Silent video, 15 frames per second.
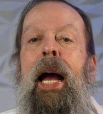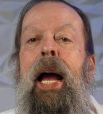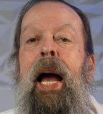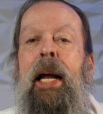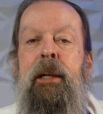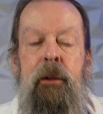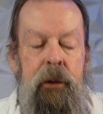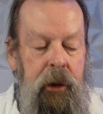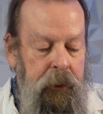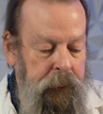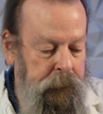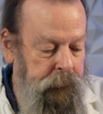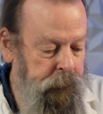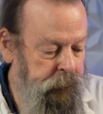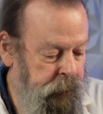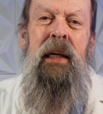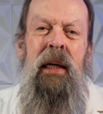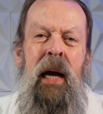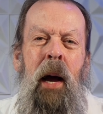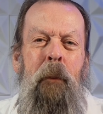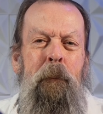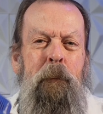I don't know.
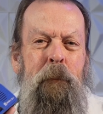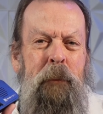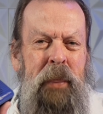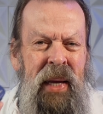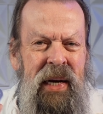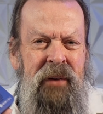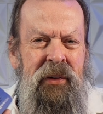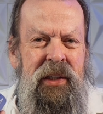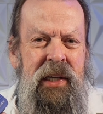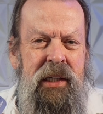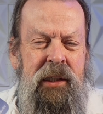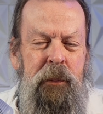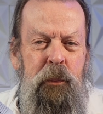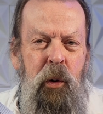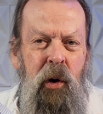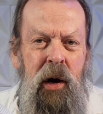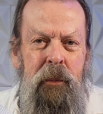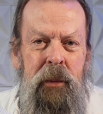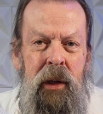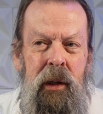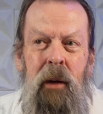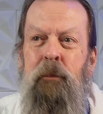A bit of a
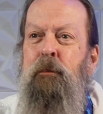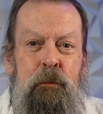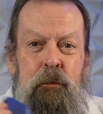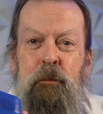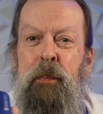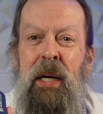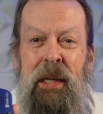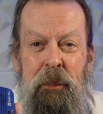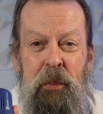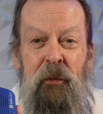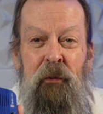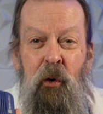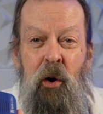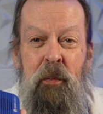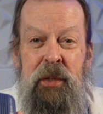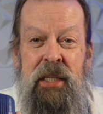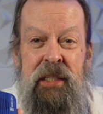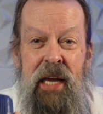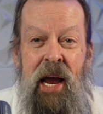disappointment, but it performs as